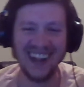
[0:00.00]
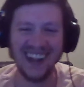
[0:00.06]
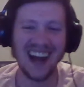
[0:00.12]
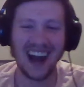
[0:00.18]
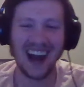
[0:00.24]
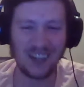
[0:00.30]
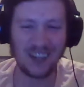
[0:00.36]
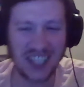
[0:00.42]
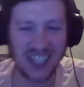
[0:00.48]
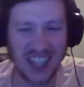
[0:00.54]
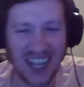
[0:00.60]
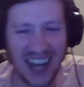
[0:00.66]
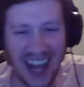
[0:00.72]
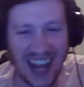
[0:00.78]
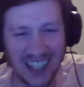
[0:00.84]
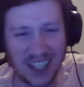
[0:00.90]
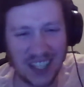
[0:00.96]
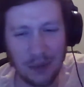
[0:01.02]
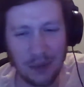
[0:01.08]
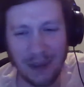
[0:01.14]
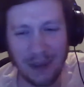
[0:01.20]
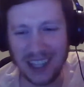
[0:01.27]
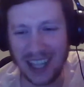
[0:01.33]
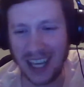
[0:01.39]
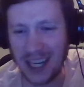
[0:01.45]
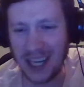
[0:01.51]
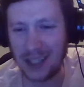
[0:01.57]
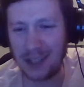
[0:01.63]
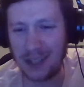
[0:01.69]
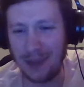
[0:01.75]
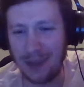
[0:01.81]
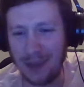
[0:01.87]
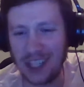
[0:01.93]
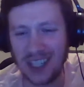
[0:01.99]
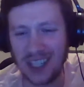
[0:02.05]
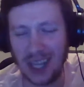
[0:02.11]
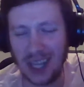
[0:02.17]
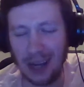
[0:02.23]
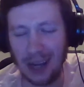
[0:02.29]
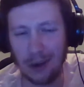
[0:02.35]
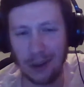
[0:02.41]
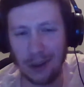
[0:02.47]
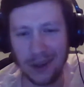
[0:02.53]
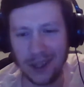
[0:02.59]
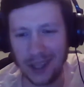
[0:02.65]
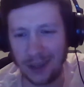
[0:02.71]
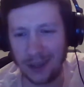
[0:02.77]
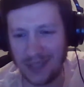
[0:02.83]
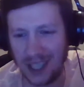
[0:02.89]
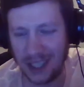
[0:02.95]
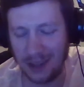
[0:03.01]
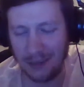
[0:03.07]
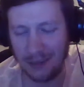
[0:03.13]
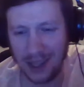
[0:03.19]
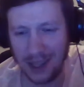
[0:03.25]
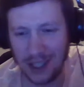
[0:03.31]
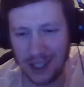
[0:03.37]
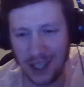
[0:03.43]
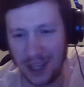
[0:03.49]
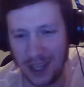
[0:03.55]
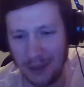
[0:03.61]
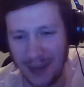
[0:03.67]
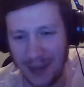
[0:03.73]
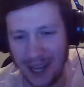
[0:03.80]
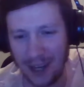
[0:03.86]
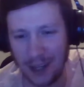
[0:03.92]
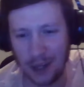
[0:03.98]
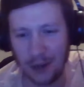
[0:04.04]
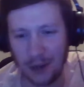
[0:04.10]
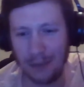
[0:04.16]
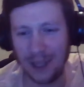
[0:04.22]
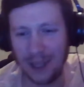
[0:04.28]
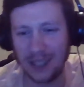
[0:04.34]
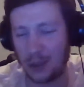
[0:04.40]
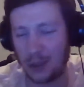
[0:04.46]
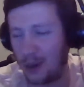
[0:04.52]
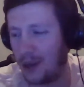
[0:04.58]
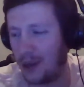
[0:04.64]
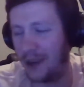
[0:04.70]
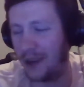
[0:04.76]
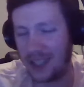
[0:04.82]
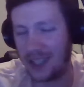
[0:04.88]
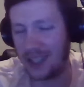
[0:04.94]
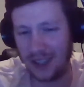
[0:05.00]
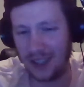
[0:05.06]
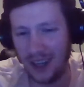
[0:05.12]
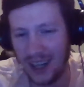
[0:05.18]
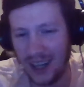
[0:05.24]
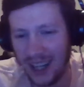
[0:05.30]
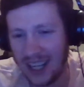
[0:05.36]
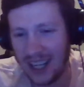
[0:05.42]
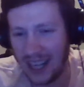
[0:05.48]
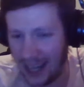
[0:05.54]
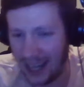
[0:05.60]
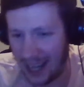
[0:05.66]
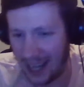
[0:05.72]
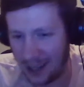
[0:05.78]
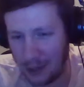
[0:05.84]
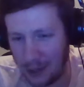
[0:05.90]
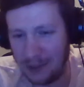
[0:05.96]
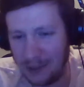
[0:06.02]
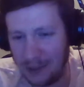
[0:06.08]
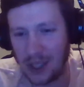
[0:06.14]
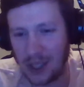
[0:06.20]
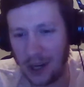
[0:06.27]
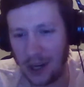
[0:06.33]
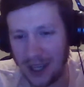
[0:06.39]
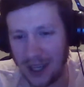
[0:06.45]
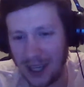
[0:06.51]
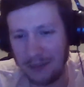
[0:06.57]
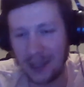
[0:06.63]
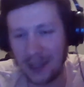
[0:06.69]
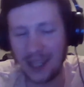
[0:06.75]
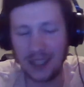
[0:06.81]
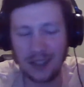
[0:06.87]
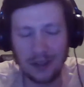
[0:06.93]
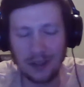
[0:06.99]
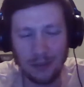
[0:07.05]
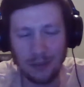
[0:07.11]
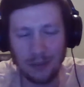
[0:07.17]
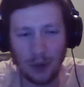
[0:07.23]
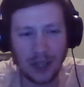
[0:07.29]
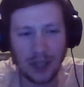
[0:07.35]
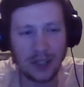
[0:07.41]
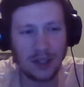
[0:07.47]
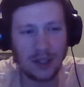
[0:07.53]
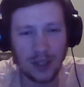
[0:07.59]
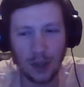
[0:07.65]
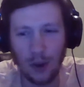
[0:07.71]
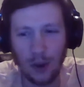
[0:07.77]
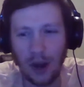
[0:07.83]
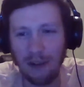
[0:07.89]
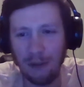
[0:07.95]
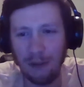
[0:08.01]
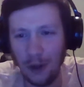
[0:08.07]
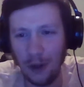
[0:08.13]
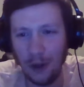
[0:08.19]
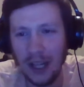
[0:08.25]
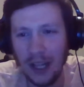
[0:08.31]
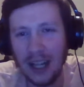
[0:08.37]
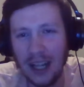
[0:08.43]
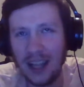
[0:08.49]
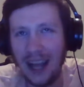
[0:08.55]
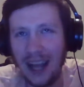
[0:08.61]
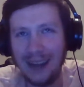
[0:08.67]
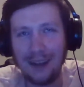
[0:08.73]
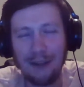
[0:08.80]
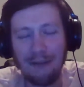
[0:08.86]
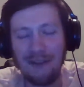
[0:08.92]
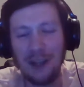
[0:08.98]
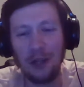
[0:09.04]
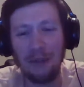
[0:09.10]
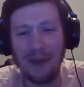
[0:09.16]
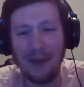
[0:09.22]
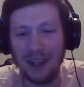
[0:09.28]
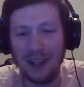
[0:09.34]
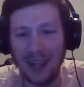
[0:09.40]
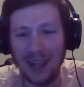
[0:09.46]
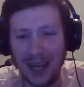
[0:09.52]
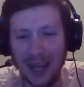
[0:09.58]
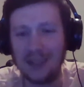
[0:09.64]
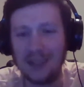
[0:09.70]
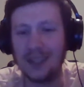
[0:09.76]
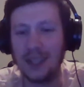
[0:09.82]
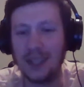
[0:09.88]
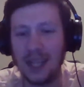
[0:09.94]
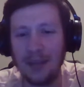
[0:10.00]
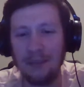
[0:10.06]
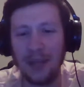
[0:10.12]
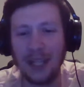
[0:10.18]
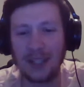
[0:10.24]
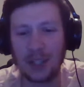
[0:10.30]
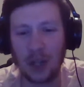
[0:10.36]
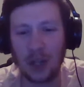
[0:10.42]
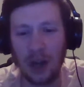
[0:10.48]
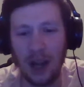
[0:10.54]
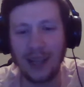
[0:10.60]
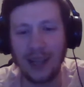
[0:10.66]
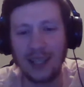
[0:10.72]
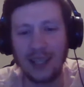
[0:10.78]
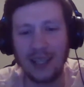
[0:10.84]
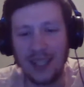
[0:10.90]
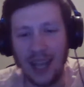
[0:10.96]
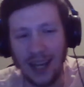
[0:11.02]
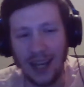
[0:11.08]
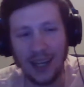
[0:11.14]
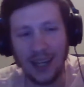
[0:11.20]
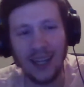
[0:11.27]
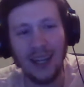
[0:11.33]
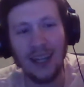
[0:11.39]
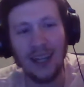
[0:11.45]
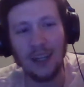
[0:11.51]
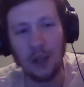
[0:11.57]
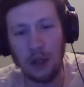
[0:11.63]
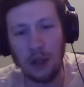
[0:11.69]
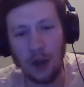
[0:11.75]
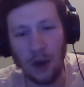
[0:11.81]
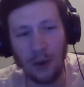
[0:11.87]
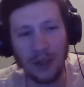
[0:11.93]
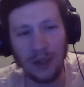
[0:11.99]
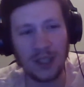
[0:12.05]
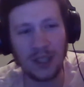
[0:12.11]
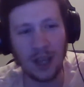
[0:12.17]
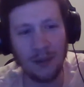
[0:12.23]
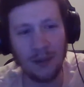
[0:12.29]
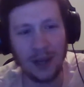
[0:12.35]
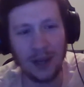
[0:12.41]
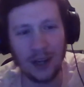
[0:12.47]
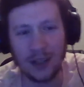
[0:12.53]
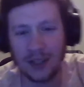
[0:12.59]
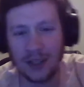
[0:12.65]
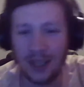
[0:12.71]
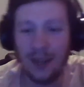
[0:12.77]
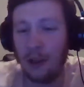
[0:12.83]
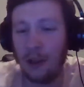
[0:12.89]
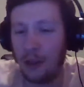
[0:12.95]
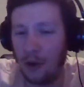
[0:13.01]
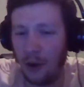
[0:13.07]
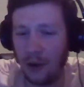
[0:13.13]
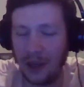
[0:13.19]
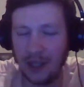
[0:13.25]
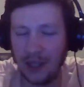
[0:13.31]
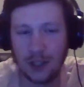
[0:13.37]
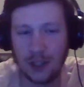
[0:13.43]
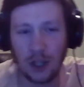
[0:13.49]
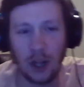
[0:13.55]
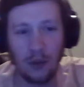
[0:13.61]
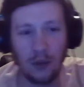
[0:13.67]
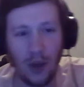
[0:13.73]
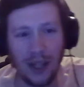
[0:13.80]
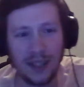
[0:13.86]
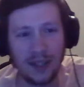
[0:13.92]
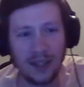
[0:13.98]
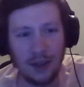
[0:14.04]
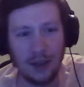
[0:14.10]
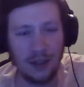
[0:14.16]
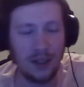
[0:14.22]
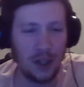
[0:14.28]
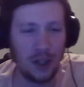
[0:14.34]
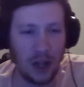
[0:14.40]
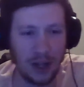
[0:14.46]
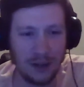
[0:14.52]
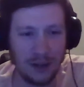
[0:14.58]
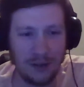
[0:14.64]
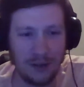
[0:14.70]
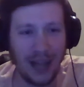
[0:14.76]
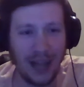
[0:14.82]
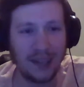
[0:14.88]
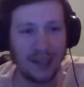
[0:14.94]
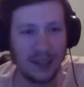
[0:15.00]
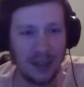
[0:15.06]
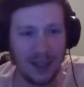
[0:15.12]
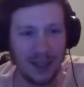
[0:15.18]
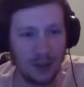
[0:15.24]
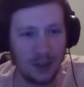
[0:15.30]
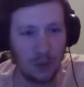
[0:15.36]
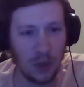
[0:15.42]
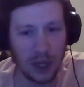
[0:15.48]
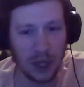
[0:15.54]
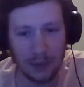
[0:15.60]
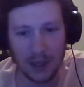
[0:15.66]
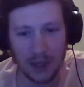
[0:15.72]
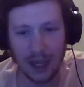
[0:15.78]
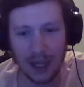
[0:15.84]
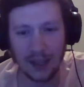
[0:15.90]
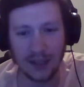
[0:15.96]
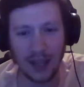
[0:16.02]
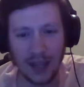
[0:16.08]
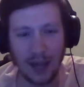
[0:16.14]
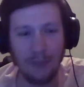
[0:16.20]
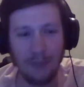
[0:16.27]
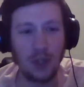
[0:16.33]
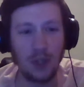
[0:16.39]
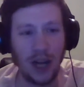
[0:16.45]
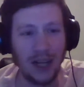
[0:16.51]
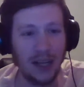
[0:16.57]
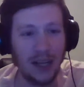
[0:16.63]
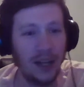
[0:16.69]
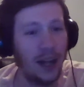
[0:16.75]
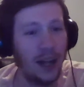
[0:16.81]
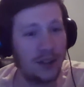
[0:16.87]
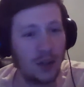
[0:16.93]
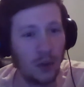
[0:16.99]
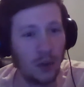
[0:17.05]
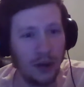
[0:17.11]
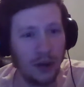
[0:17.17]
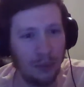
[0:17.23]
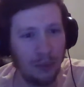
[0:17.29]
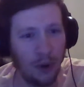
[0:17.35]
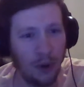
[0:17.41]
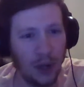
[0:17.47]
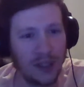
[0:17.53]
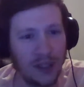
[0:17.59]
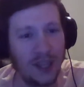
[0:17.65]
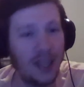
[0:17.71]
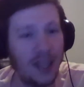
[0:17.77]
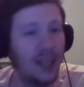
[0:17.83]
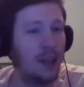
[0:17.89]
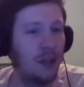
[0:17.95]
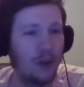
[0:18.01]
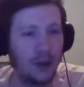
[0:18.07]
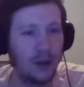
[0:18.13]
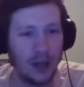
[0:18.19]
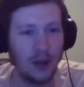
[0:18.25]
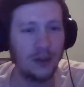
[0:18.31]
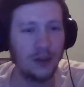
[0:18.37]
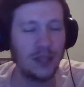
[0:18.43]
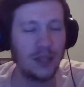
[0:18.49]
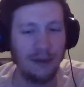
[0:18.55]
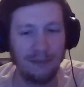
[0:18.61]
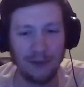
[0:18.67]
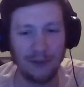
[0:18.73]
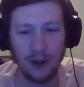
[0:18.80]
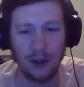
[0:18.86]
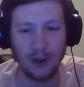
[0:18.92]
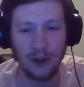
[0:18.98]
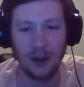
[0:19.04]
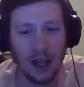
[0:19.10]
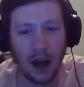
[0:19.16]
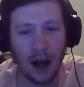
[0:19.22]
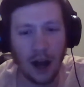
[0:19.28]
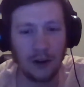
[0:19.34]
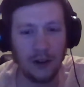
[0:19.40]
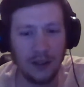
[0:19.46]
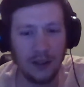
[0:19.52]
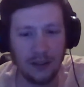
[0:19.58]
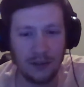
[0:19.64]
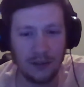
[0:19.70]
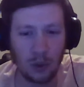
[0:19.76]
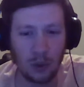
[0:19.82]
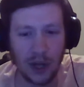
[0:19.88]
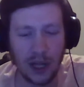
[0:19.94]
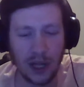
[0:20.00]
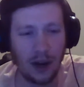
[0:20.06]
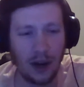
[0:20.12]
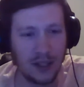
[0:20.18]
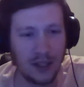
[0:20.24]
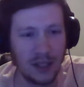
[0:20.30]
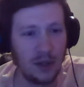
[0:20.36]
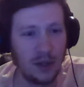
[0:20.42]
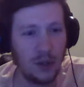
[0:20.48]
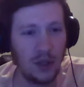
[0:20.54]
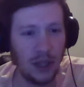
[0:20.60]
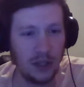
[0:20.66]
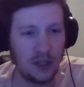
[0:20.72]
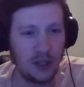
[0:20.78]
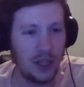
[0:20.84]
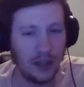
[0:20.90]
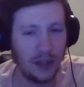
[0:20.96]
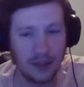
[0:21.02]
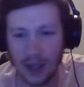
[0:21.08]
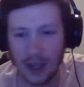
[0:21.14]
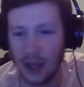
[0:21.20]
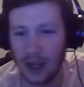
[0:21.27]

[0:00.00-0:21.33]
I was just going to ask you about that. You mentioned Tyrell Williams, and you mentioned him being on your Pigs 3 roster and how you've been starting him because your roster's so awful. How do you feel about that as a team that's trying to tank? You throw in somebody, you're just like, oh, I'll throw in Deshaun Watson or Deshaun Jackson this week because I'm trying to not score any points. And then he goes up for 120 yards and 2 touchdowns.